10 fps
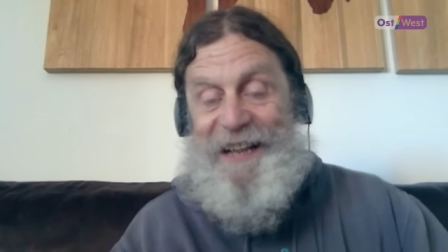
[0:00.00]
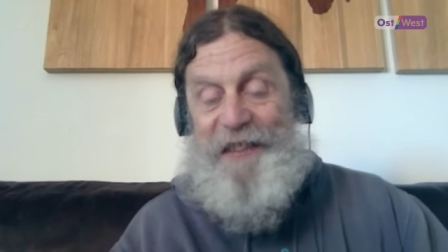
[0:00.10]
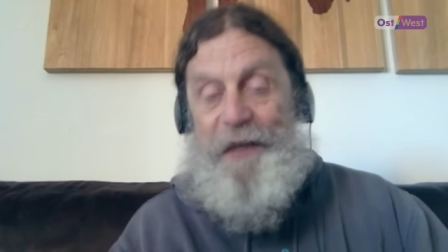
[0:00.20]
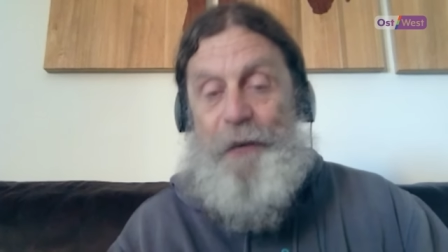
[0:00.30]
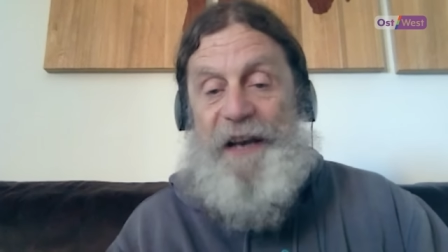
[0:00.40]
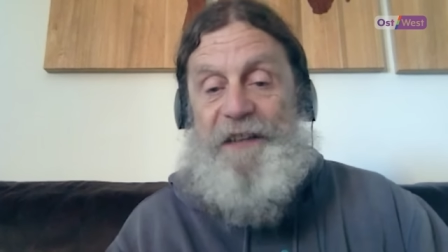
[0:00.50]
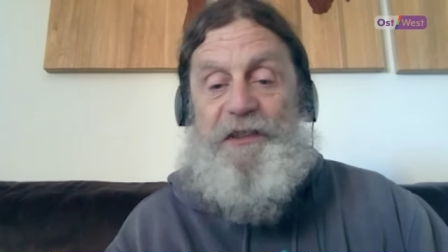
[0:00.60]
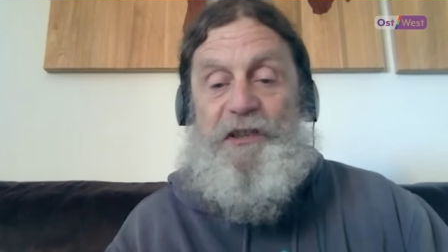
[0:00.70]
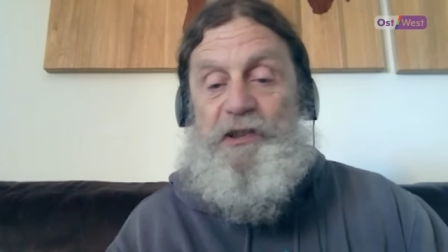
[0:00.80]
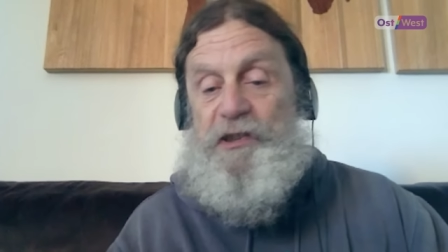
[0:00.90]
They went into
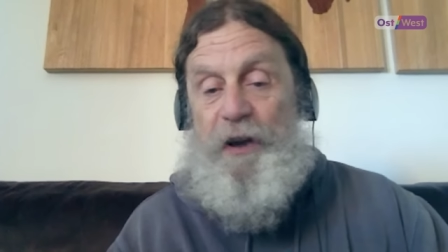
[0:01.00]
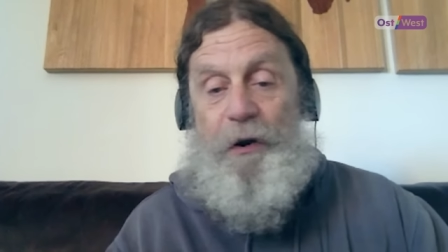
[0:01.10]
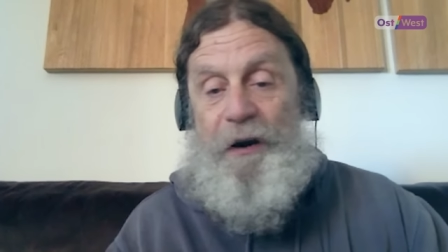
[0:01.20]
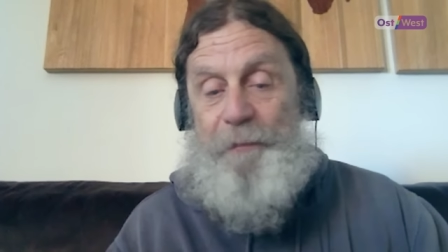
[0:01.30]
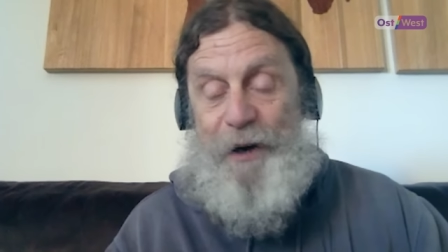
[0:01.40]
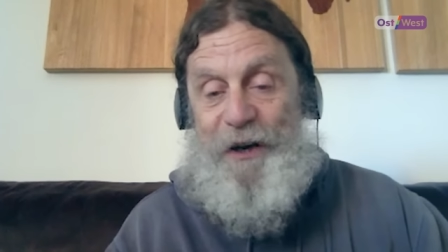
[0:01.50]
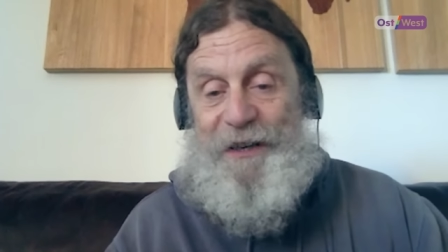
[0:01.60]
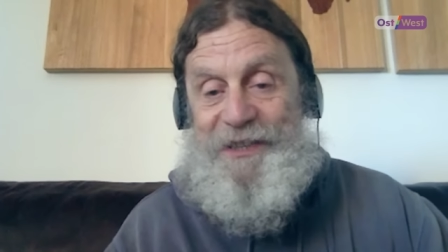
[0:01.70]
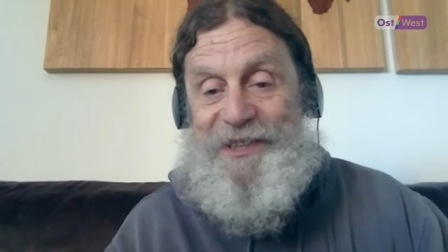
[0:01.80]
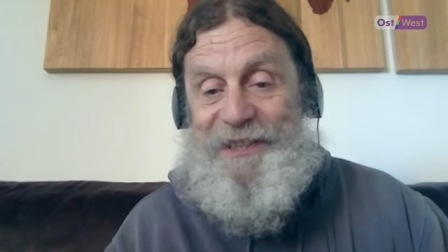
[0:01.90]

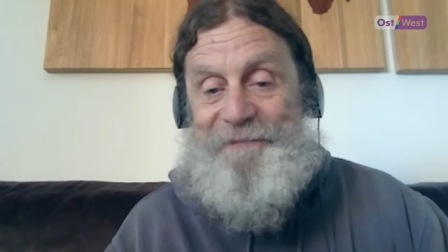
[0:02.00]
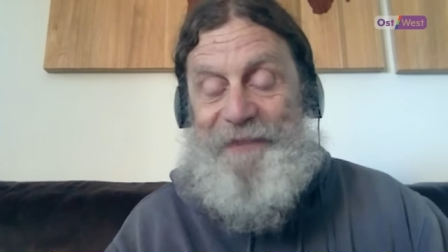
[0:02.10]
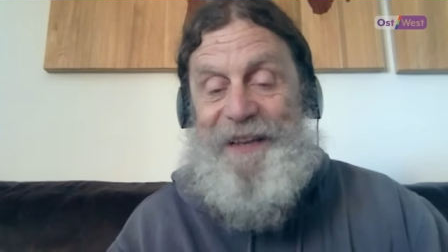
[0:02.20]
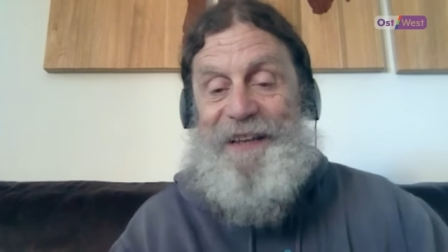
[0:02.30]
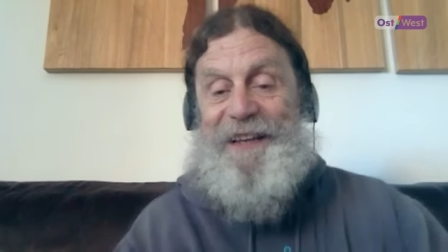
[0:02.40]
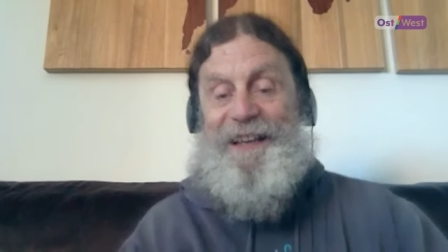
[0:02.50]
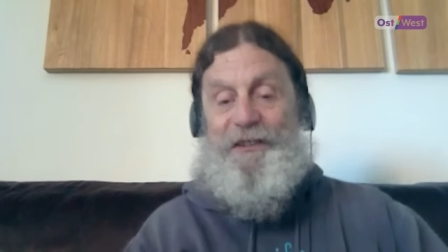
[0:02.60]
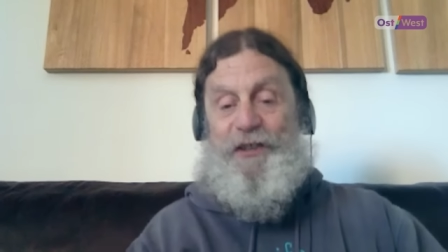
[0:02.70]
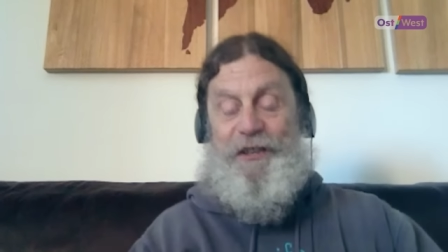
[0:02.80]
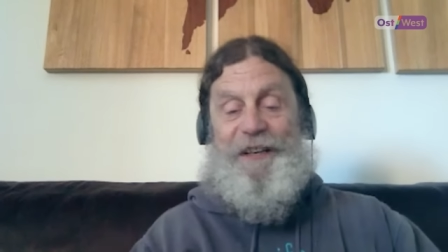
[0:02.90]
Starbucks in
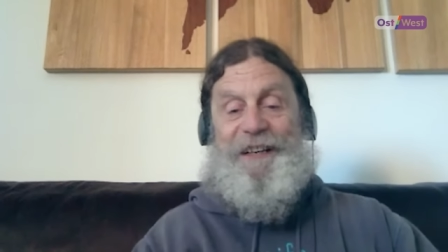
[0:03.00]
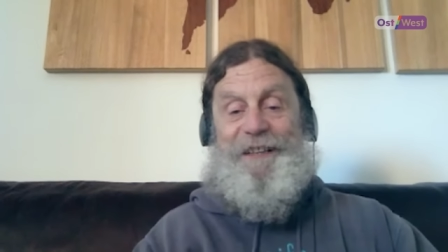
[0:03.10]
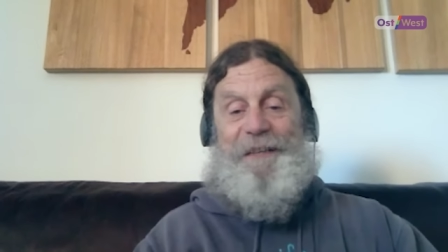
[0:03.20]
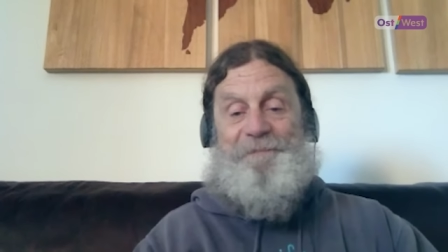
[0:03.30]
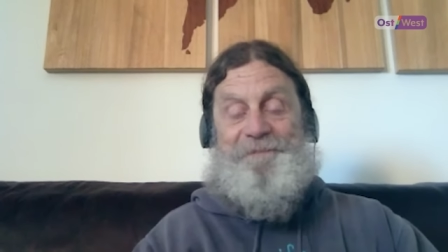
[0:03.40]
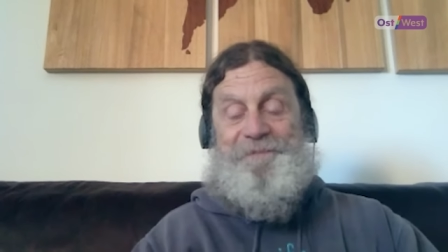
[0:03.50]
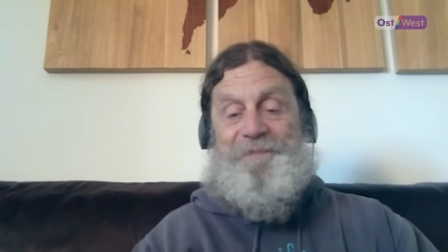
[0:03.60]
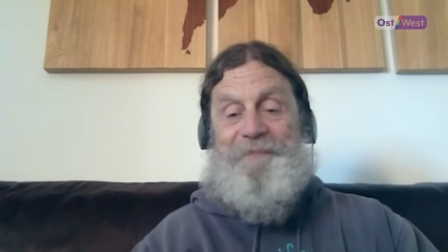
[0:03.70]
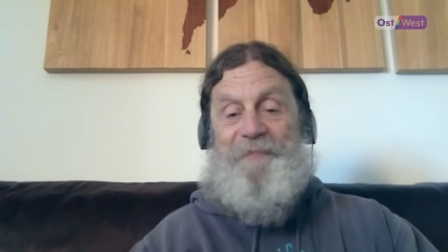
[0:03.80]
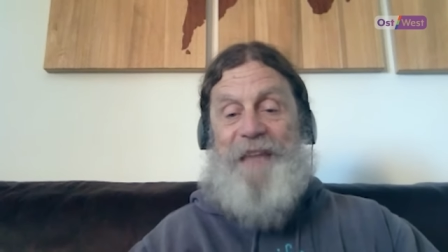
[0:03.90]
China
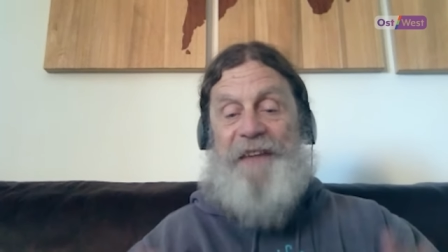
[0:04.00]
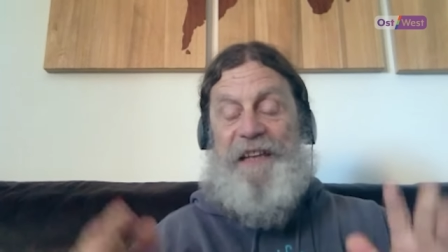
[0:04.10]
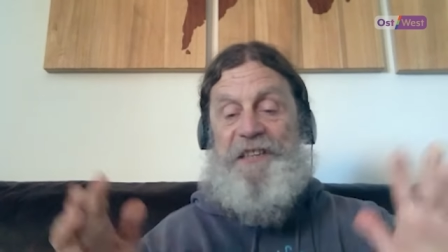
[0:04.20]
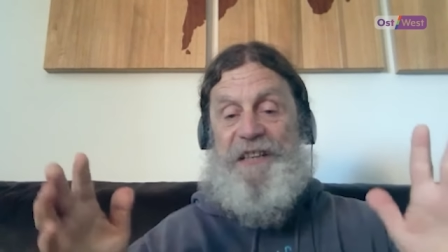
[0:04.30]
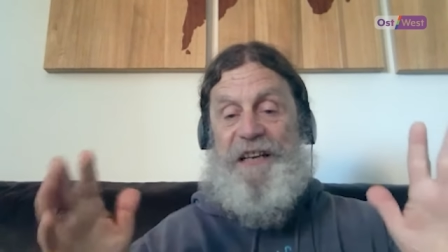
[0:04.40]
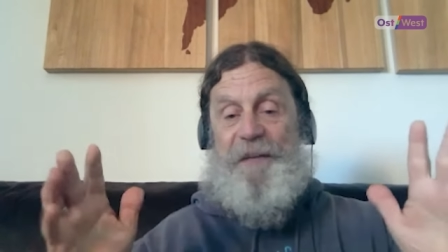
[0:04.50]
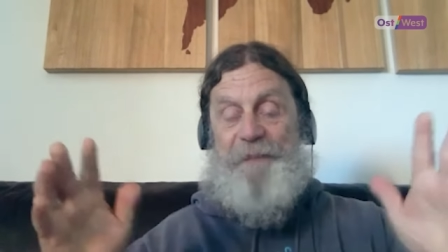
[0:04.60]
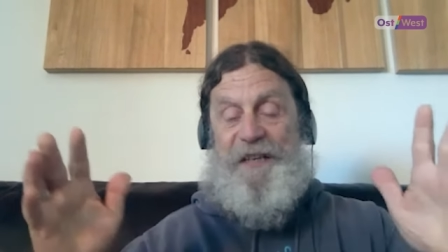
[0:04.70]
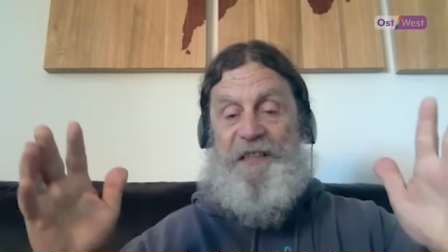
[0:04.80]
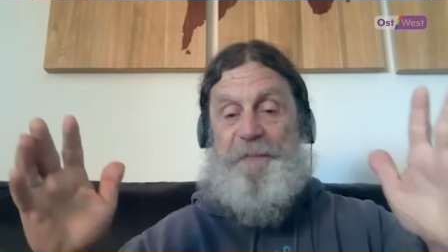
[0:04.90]
and they set up
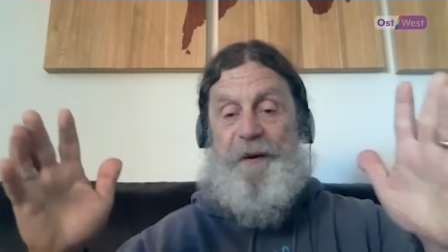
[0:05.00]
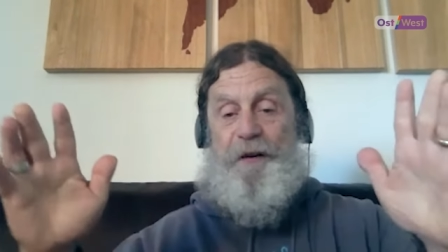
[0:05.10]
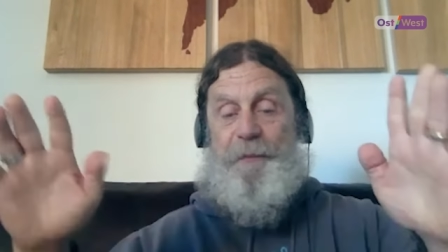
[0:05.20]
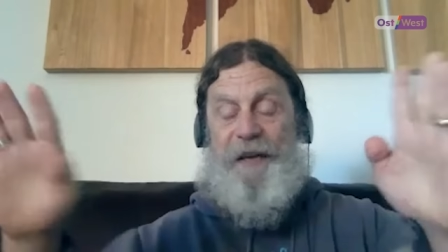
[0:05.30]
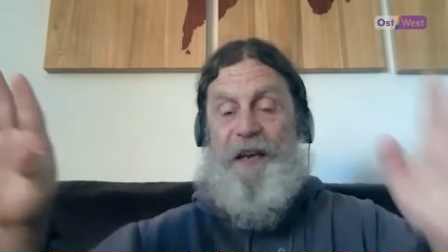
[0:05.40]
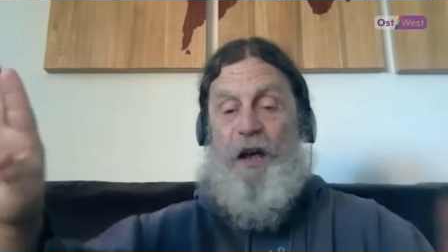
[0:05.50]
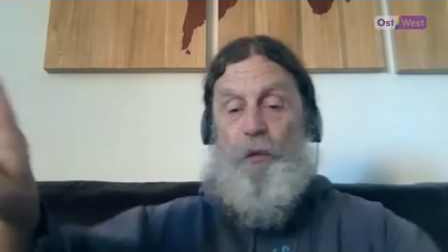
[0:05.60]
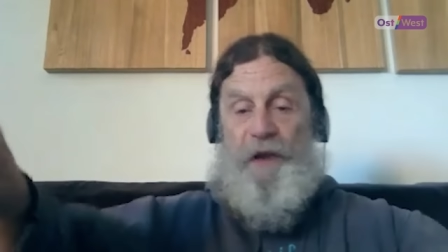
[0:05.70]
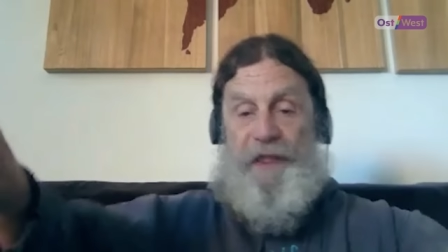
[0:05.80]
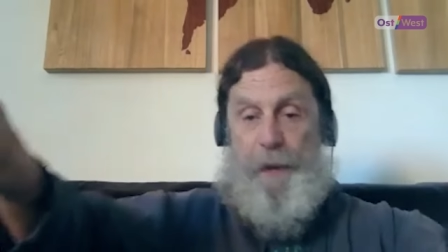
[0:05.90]
an experiment
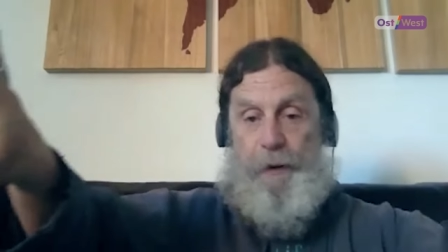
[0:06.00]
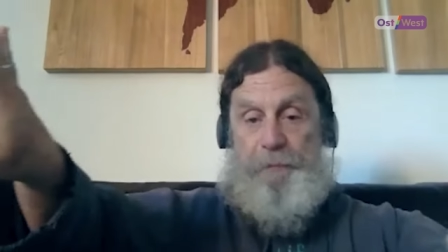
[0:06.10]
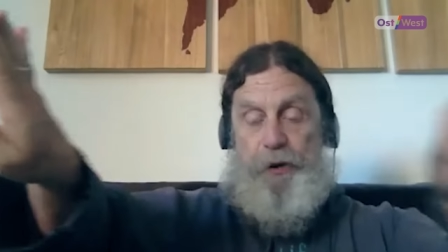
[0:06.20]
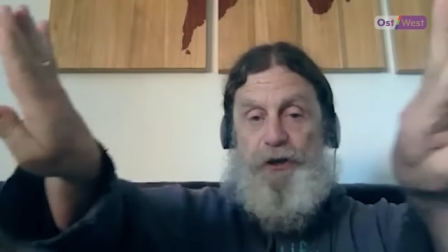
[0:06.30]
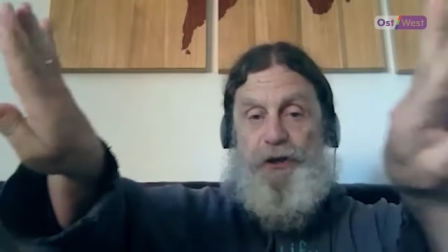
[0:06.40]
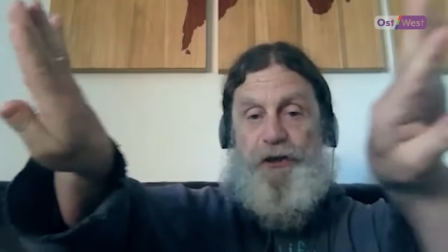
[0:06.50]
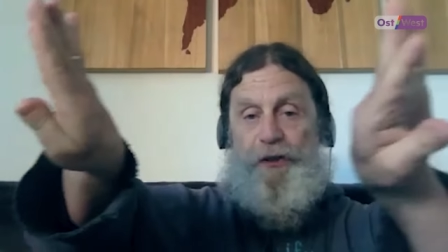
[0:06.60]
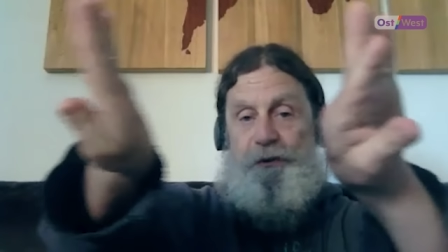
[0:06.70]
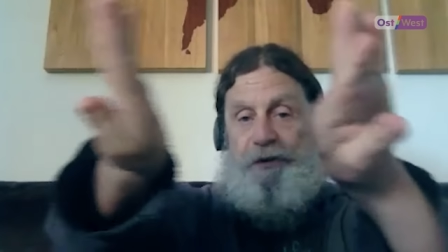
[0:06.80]
where they would push two